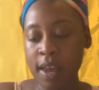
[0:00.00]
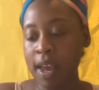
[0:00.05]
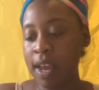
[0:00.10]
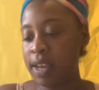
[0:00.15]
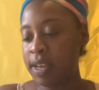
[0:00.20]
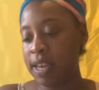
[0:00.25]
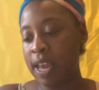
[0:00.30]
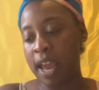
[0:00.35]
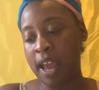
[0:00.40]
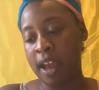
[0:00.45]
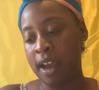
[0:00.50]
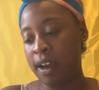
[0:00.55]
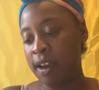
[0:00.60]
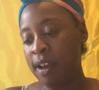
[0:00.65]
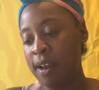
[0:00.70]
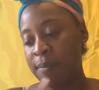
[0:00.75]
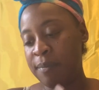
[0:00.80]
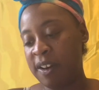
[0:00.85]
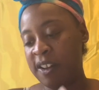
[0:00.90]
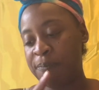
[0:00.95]
Yeah.
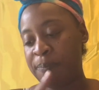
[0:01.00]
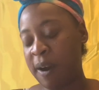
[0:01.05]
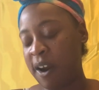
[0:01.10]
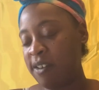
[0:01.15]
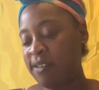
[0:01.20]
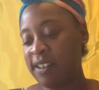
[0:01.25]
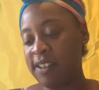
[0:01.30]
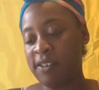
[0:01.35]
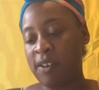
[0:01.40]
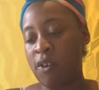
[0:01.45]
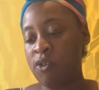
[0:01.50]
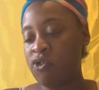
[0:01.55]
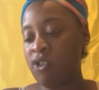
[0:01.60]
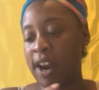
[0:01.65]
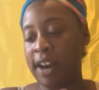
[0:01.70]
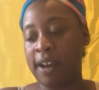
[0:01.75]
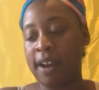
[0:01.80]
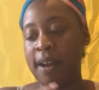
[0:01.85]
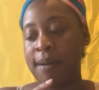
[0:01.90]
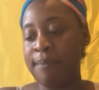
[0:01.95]
This person's gonna try
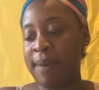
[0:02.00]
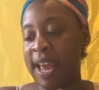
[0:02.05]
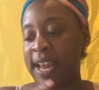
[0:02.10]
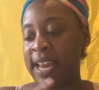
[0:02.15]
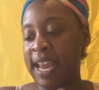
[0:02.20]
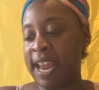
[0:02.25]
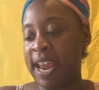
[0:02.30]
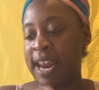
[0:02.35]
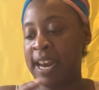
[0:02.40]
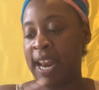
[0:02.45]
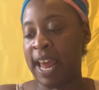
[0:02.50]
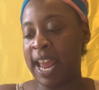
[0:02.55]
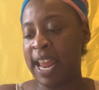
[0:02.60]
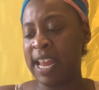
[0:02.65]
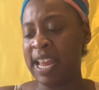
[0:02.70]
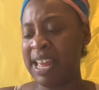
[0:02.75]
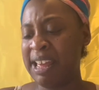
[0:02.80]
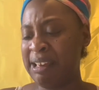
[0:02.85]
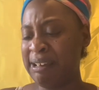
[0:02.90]
to come back in like,